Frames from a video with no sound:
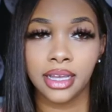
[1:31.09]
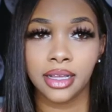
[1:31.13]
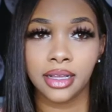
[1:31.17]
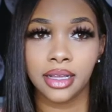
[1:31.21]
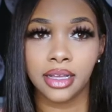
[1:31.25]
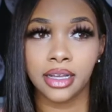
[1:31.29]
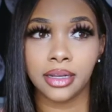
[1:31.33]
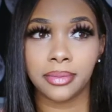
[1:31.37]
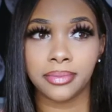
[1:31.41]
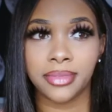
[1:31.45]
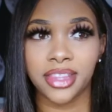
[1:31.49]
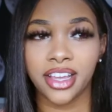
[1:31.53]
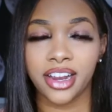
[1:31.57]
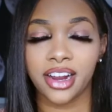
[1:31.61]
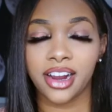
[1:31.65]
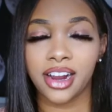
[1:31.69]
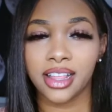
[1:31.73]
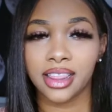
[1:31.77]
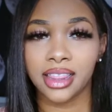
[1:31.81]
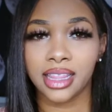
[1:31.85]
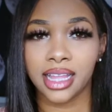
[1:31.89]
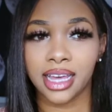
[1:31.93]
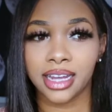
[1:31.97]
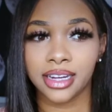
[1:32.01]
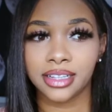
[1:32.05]
There
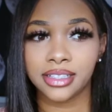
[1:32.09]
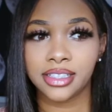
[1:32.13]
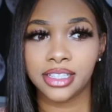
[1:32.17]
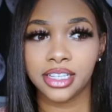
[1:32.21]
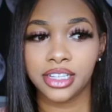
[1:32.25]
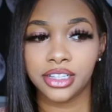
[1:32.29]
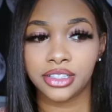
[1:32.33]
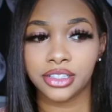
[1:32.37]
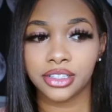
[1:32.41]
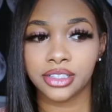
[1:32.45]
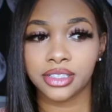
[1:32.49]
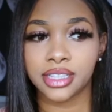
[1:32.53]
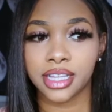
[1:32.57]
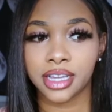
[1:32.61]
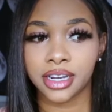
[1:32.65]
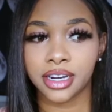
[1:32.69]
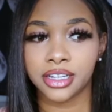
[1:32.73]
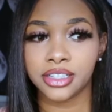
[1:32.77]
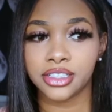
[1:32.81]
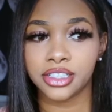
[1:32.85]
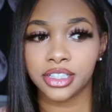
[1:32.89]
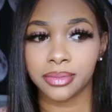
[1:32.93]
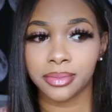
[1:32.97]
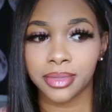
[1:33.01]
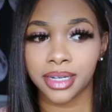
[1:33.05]
are a lot of teachers that
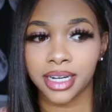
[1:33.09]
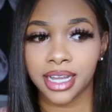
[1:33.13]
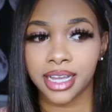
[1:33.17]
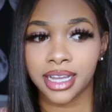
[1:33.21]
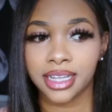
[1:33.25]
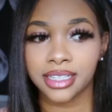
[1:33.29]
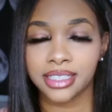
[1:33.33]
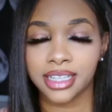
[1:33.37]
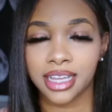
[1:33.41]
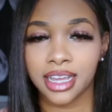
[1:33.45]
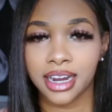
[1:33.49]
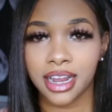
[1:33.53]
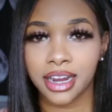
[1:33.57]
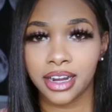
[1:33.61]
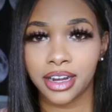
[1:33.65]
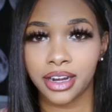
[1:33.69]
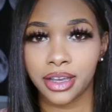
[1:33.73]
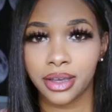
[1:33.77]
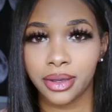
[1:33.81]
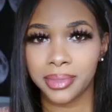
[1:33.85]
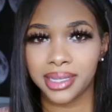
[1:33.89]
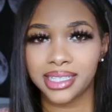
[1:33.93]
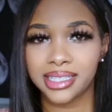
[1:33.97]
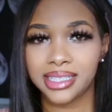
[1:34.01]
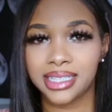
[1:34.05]
are Geminis that I
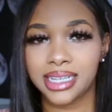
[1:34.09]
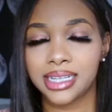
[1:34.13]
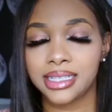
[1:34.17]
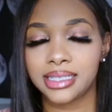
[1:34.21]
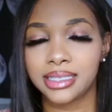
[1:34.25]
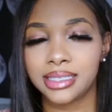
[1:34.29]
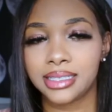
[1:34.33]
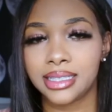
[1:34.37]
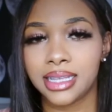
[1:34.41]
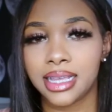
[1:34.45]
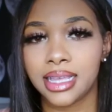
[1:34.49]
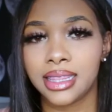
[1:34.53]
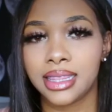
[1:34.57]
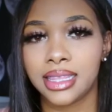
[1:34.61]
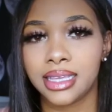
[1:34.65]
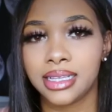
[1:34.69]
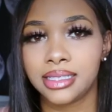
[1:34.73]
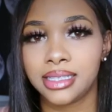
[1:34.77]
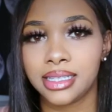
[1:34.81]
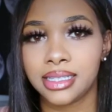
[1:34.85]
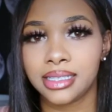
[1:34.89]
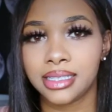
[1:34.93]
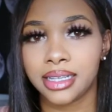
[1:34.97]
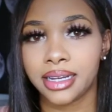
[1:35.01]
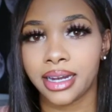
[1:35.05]
know, but since
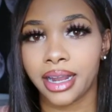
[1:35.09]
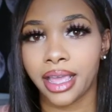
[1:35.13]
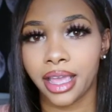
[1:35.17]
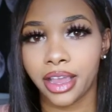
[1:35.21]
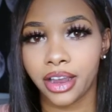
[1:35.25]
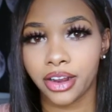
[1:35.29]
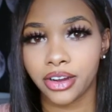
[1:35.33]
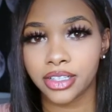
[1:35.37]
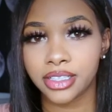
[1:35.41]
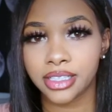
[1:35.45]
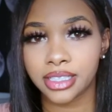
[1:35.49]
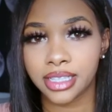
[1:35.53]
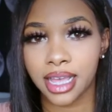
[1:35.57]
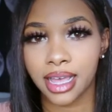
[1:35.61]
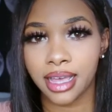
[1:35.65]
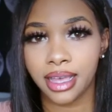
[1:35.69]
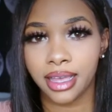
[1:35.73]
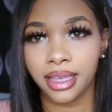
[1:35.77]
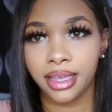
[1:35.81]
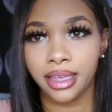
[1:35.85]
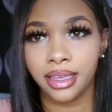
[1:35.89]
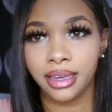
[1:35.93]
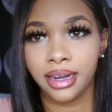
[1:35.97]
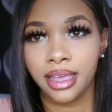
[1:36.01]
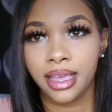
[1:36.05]
this is an air
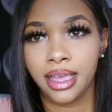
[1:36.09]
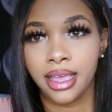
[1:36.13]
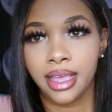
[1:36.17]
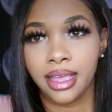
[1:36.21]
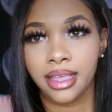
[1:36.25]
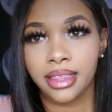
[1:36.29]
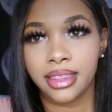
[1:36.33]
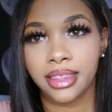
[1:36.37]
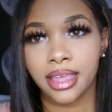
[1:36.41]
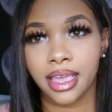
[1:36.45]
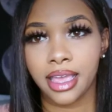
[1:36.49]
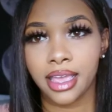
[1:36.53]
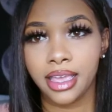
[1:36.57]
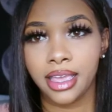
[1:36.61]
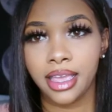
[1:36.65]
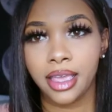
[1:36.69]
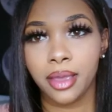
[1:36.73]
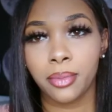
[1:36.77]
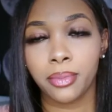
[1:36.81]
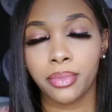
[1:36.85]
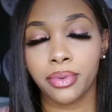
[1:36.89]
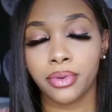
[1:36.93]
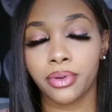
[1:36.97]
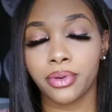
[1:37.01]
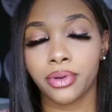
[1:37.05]
sign, they
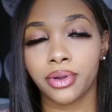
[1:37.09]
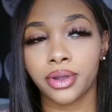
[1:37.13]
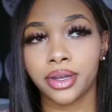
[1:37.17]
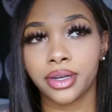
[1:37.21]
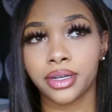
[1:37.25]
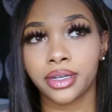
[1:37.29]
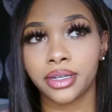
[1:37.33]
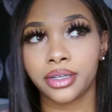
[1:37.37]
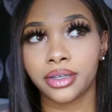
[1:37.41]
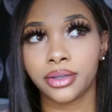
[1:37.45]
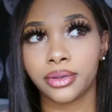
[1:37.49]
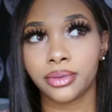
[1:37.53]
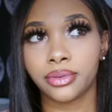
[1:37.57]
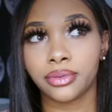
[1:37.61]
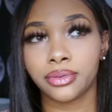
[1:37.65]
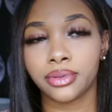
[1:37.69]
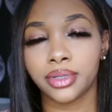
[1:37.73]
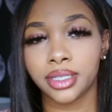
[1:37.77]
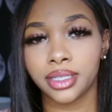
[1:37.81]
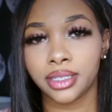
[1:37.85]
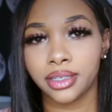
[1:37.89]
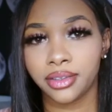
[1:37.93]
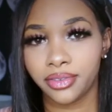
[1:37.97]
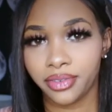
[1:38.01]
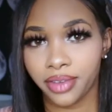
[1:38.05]
get bored
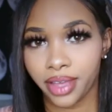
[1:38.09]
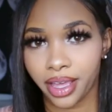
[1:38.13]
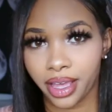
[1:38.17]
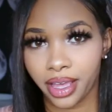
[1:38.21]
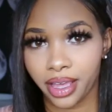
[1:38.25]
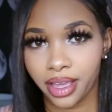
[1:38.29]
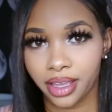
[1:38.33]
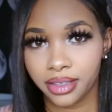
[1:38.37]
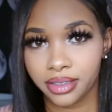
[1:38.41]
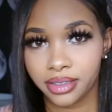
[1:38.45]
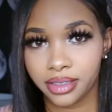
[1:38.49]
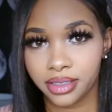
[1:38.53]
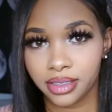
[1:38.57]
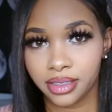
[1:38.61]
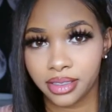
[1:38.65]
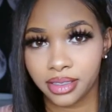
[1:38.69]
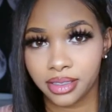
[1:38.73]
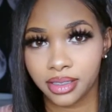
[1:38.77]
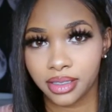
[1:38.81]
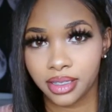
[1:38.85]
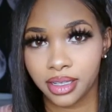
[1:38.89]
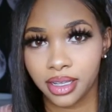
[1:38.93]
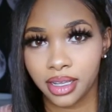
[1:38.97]
really fast.